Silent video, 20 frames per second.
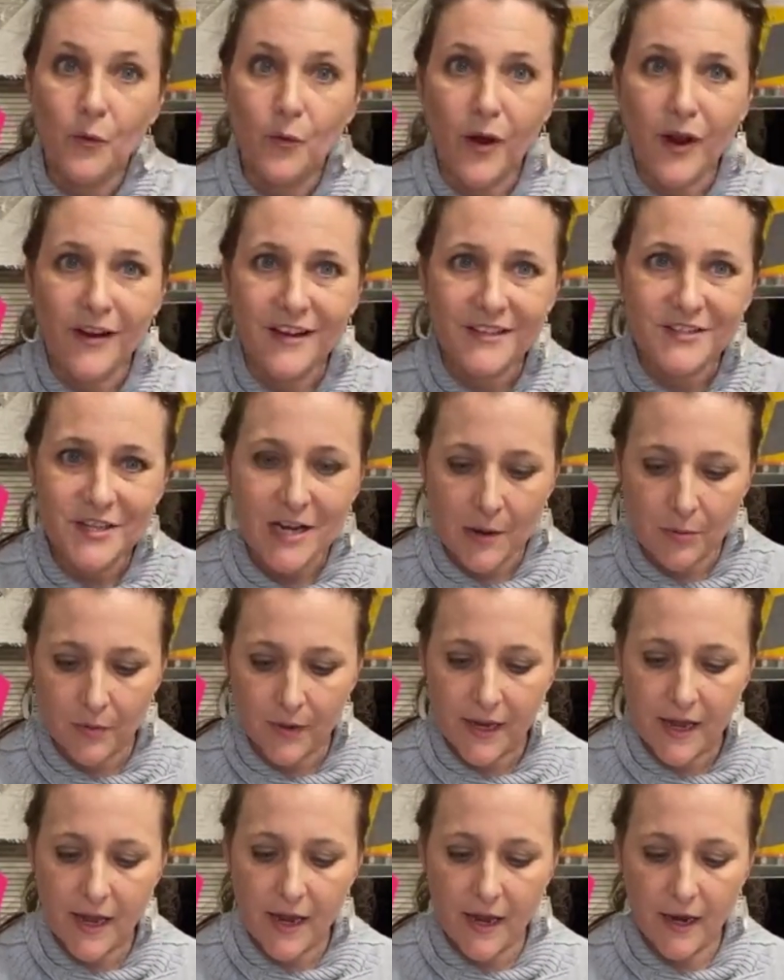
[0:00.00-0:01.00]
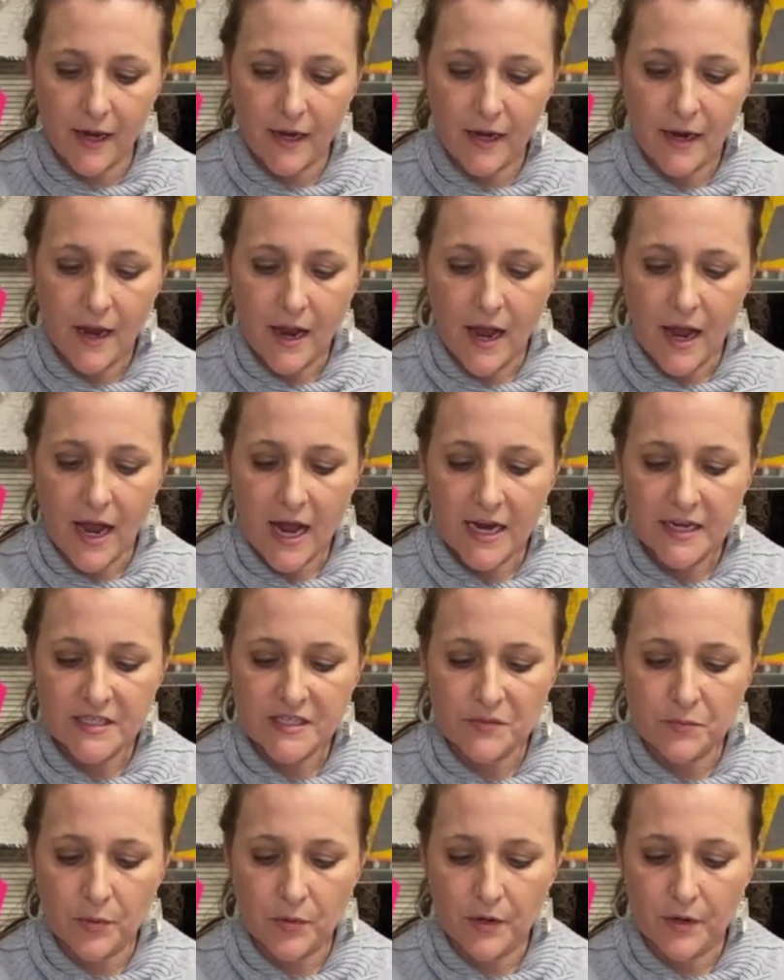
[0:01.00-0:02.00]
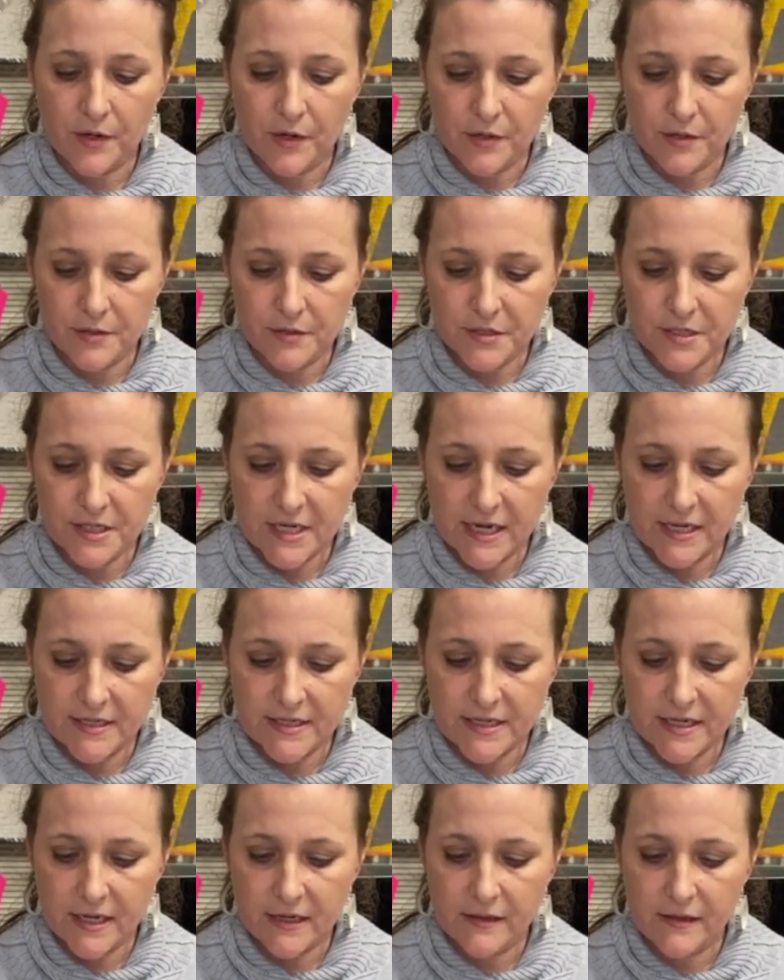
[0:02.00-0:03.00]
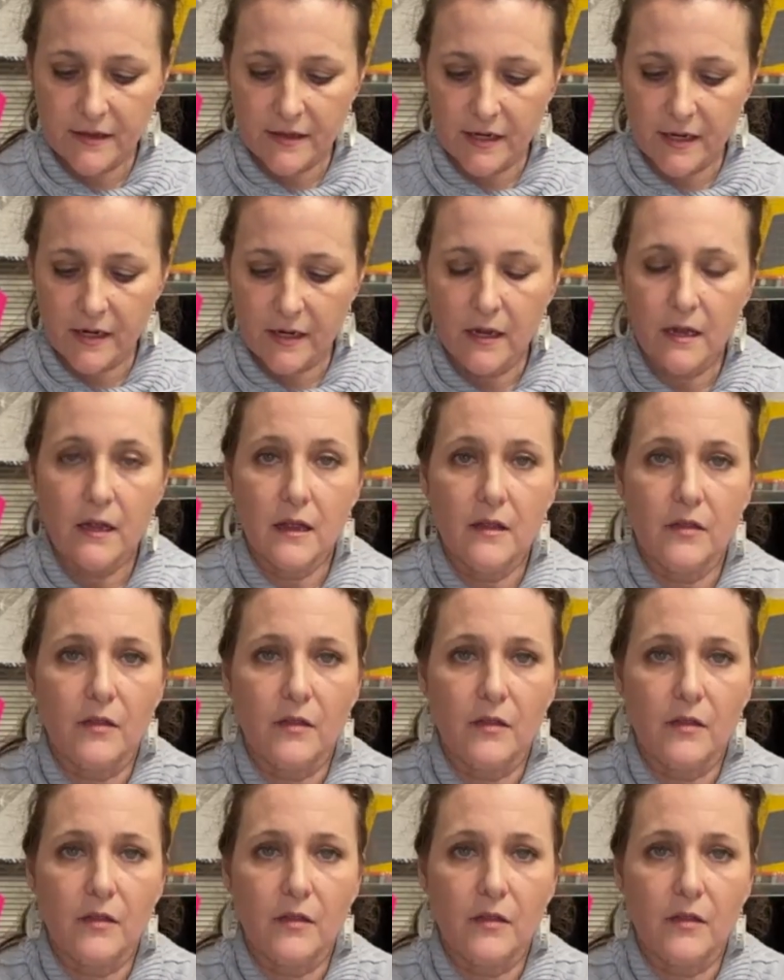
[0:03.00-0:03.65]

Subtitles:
raw edge applique. I splurged and did the